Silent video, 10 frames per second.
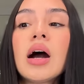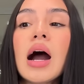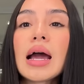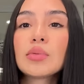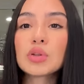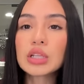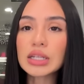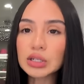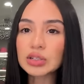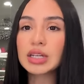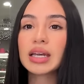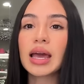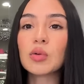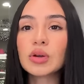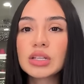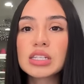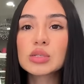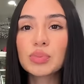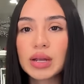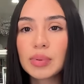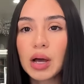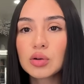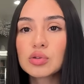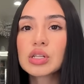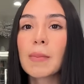I will literally get one of these spray bottles,